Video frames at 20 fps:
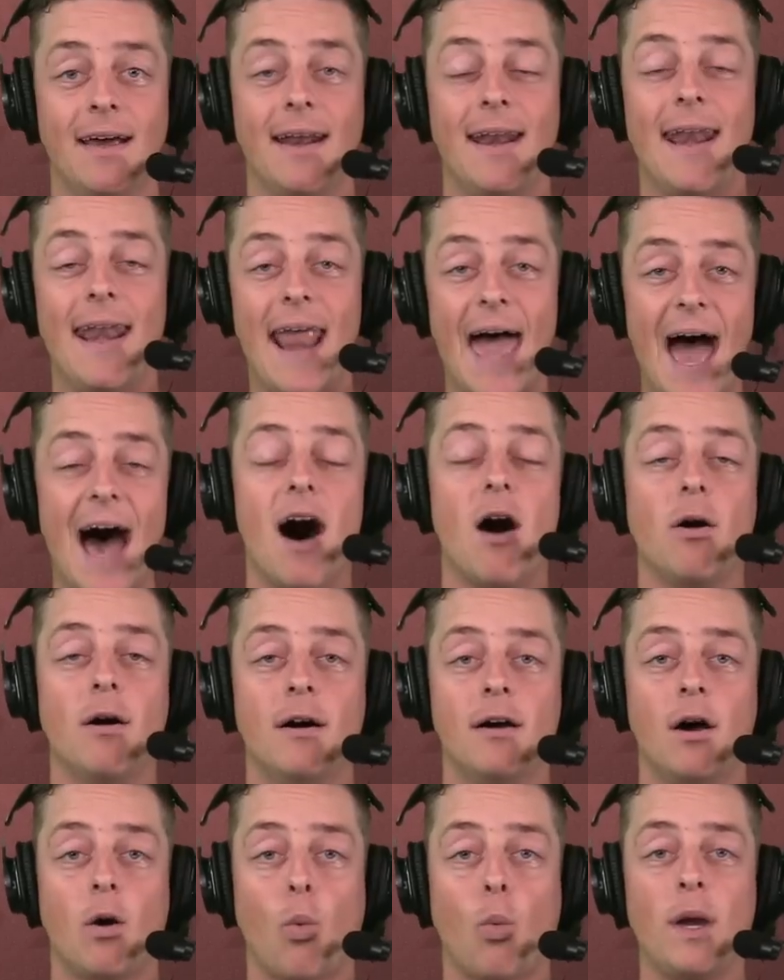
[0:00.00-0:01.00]
Now
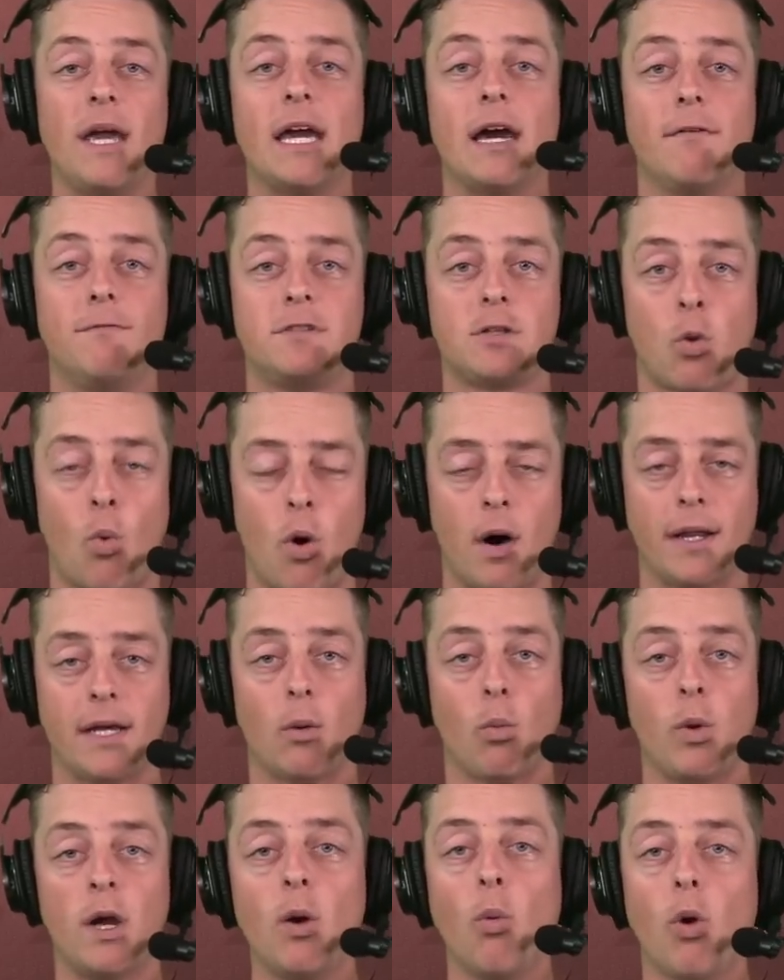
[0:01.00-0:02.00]
we have 20.
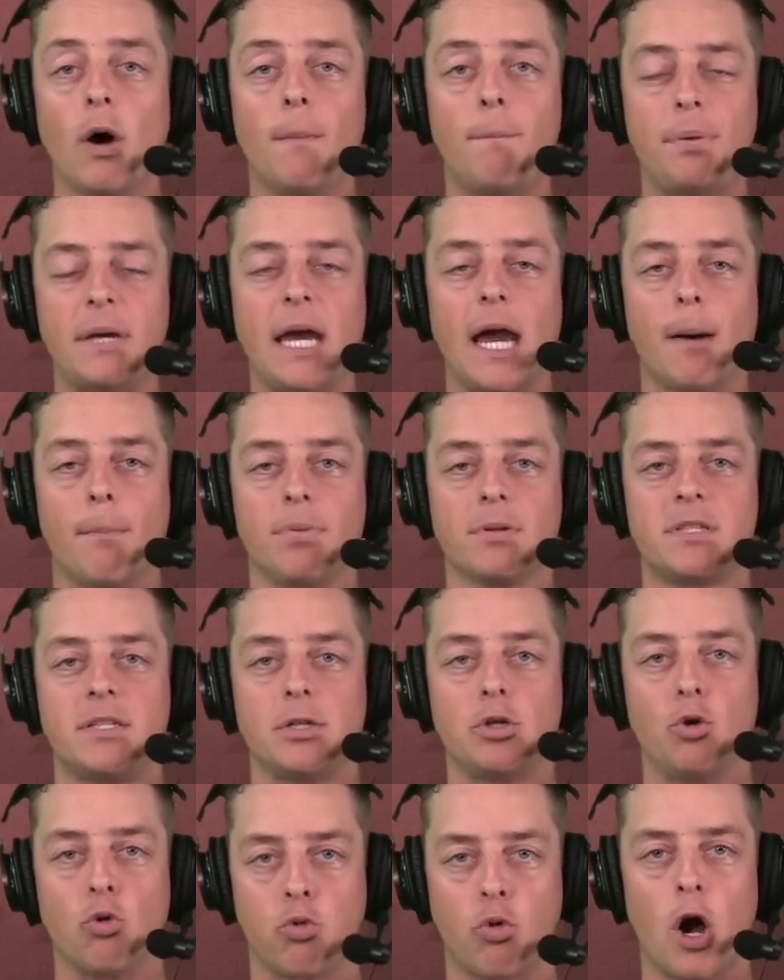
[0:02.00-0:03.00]
We wouldn't be able to
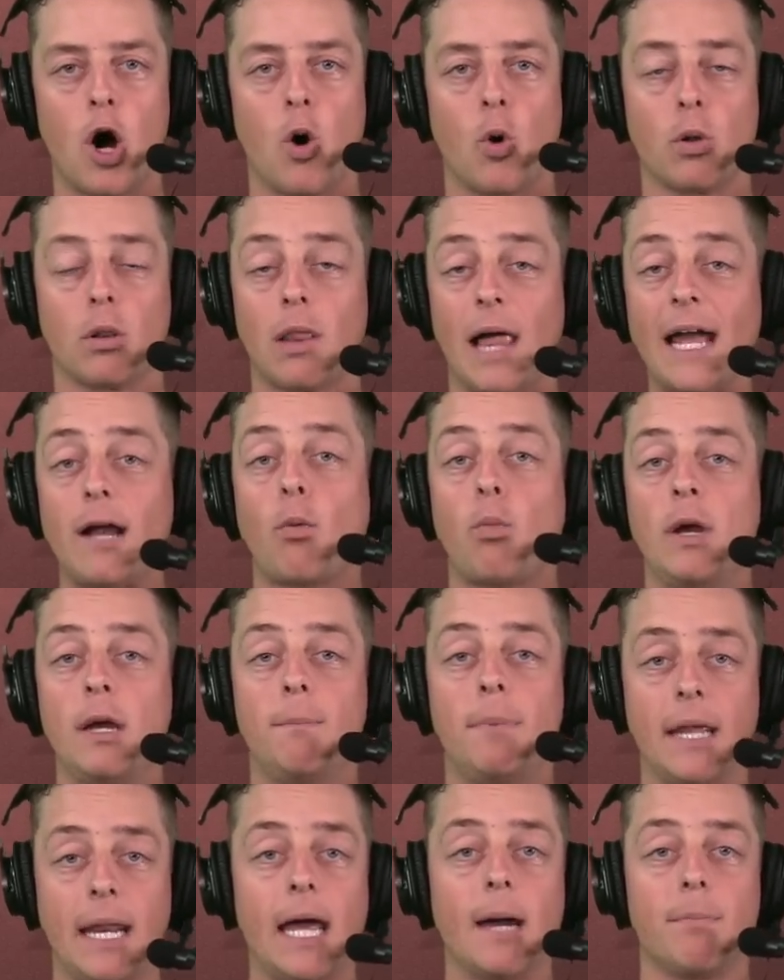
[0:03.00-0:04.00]
grow like we've
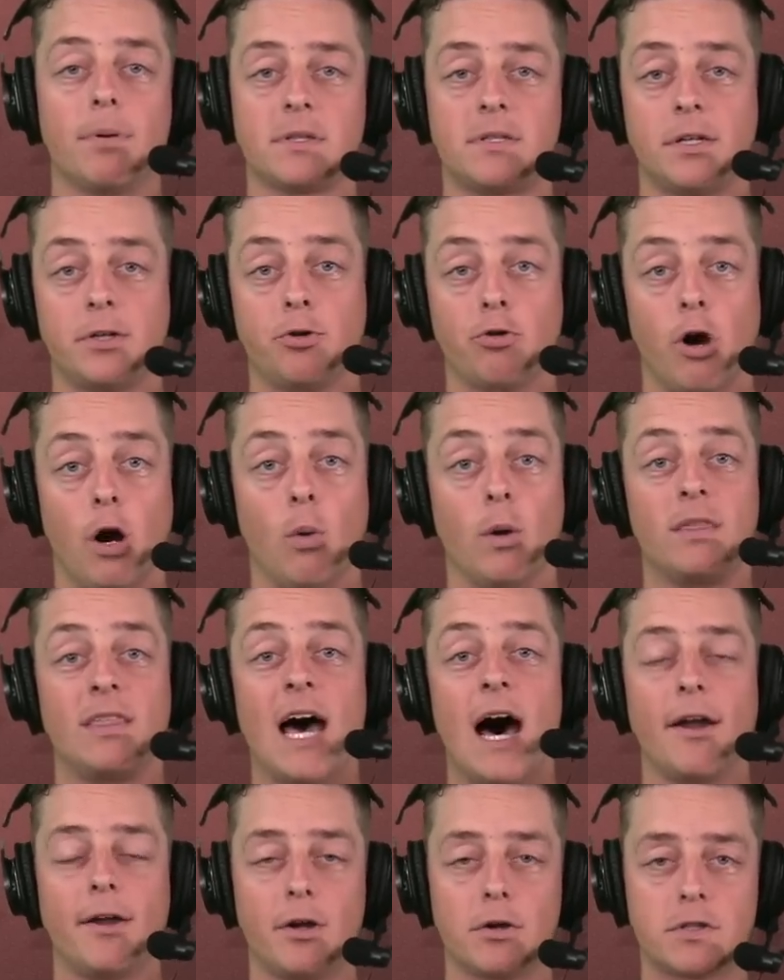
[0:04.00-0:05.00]
been able to grow
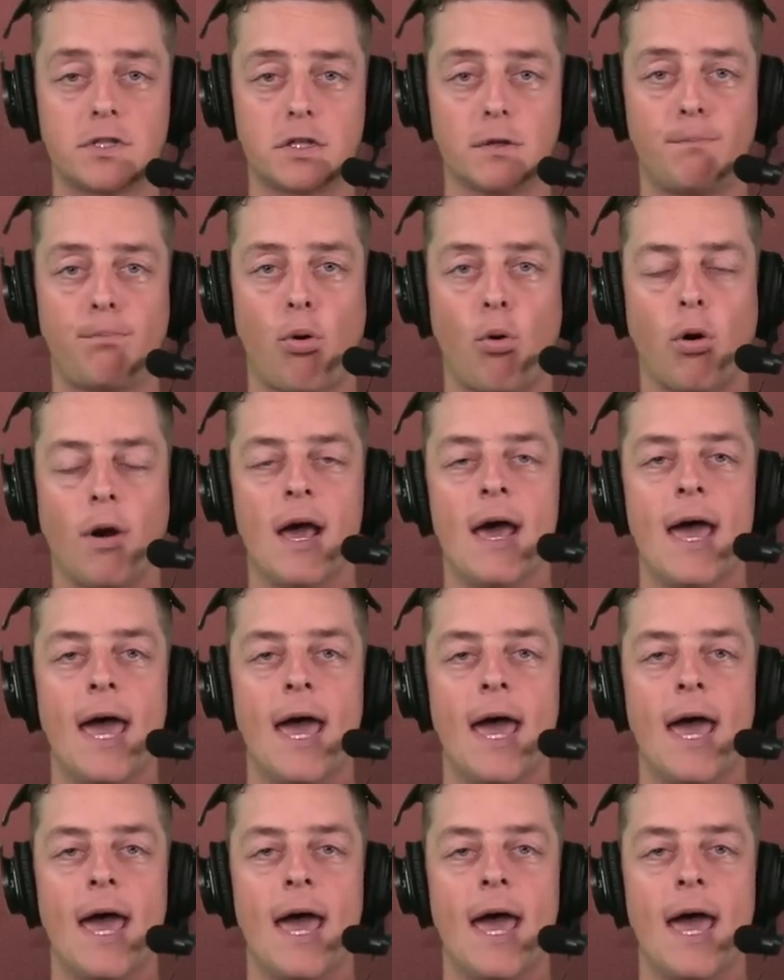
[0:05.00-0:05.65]
without your support